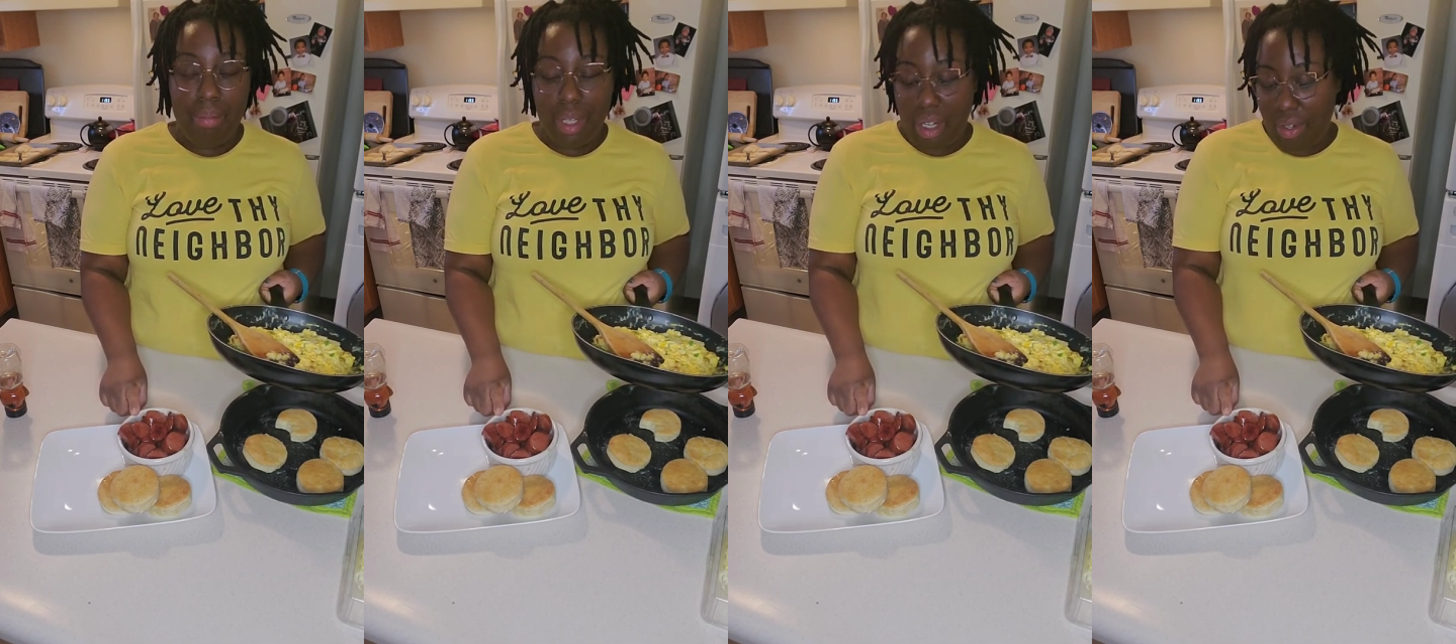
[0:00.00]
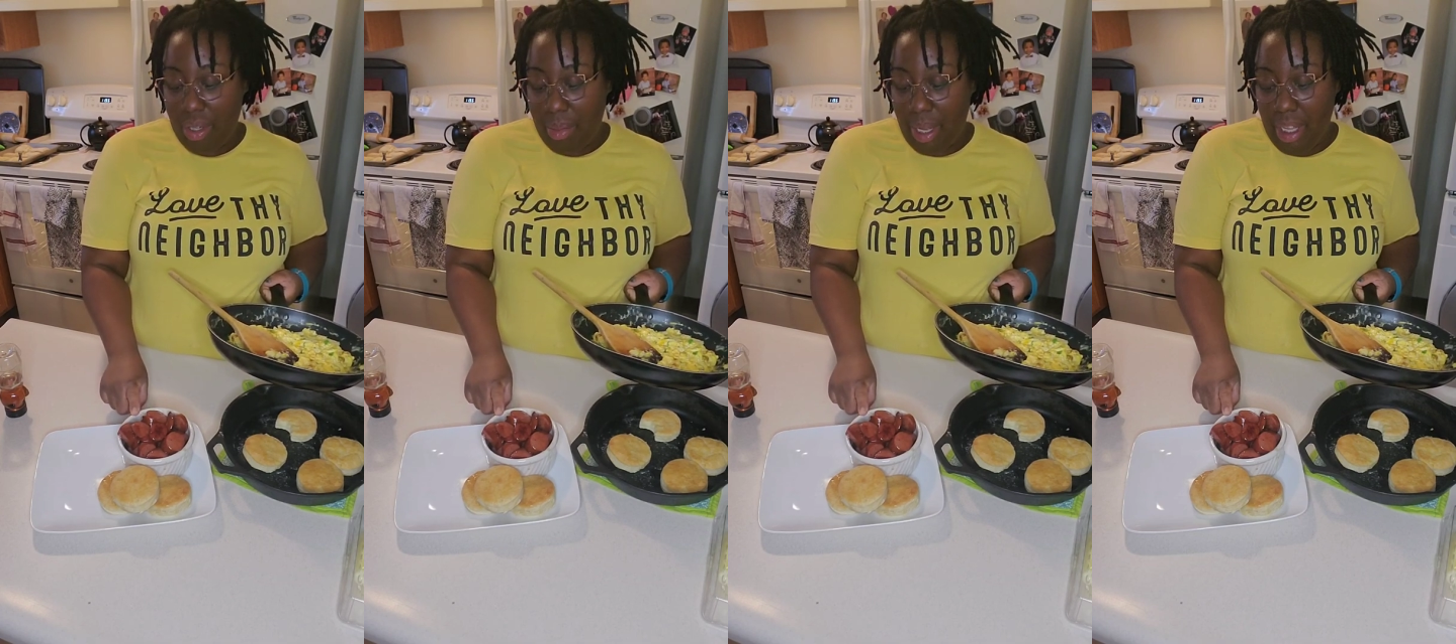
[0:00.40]
cut it on
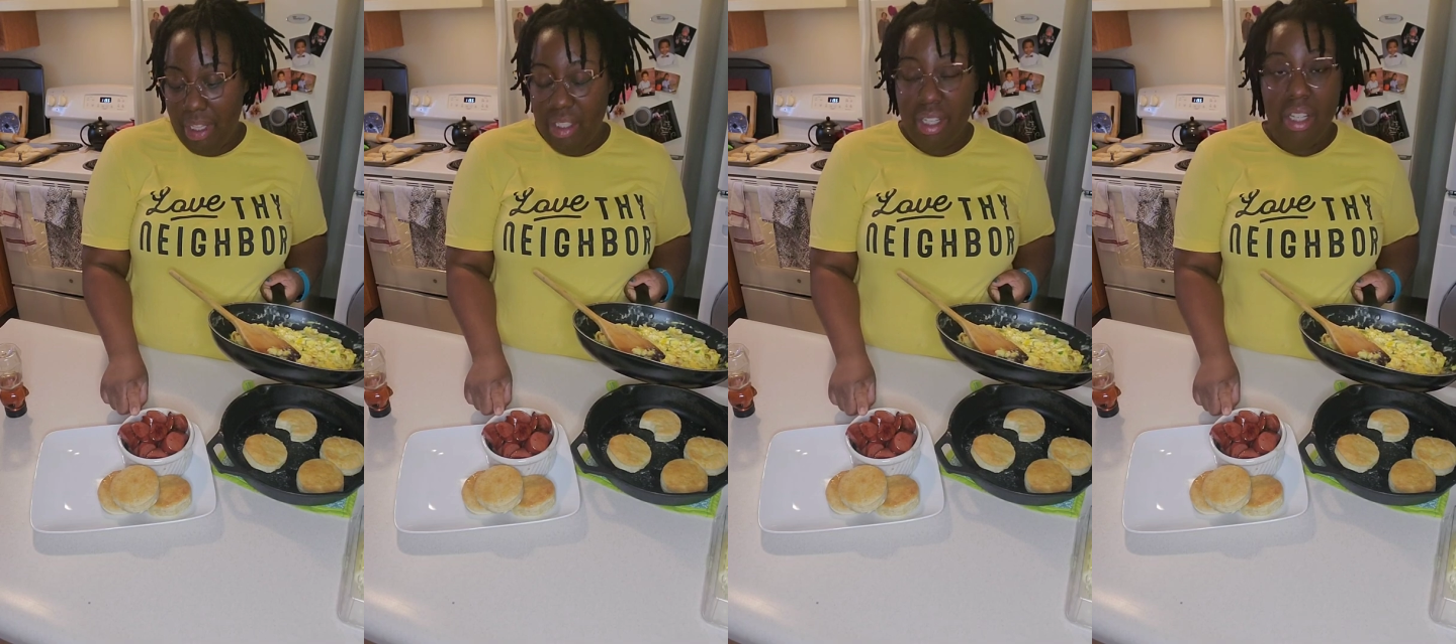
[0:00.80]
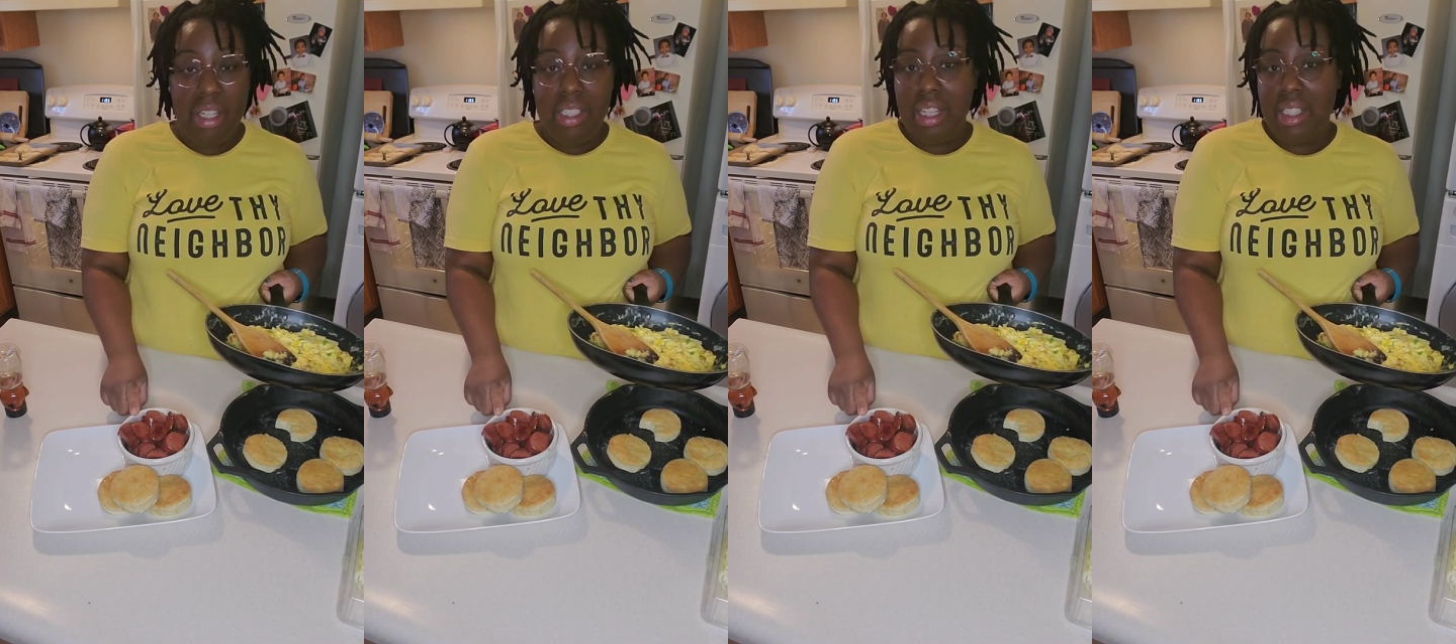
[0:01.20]
a bias,
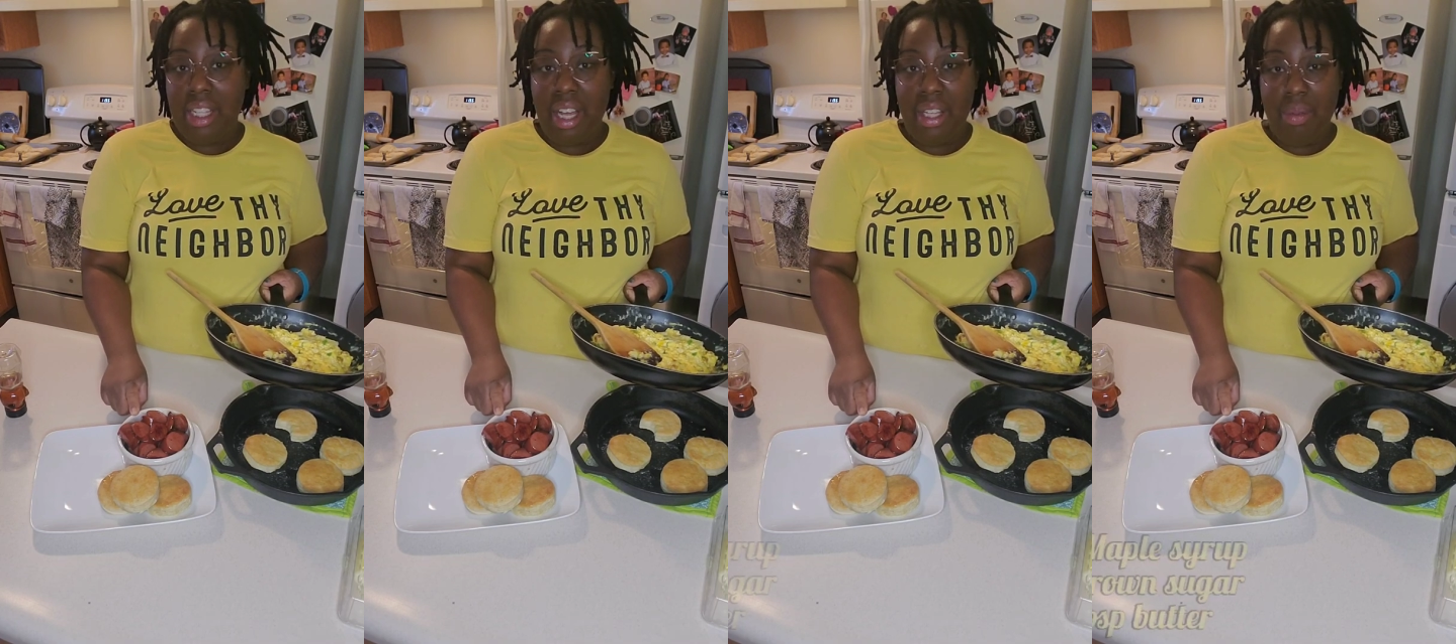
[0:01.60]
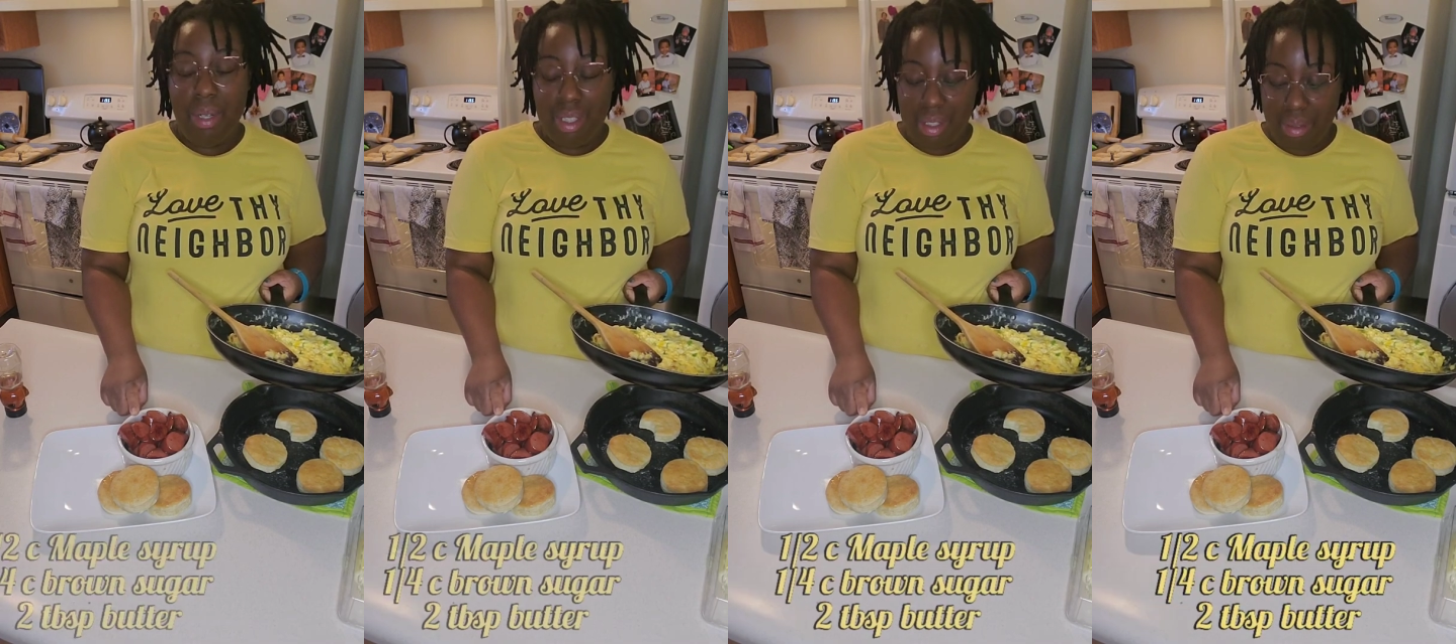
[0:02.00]
slice it how you
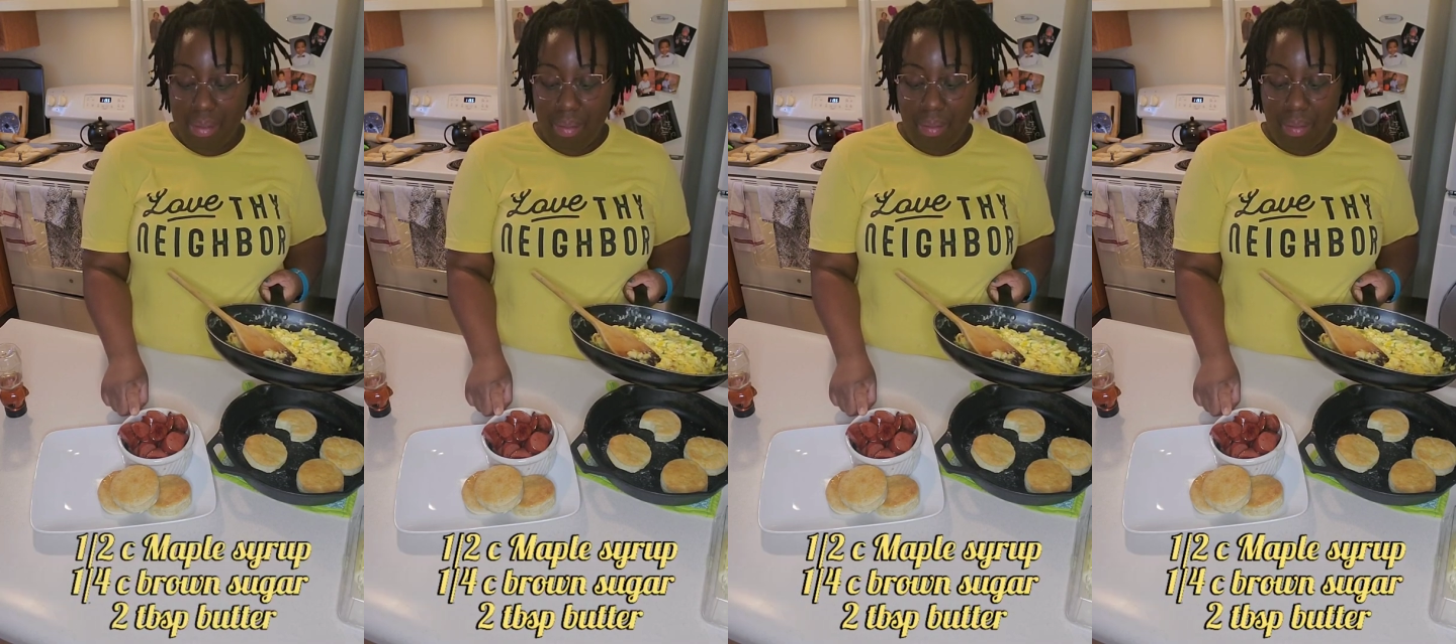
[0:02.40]
want to.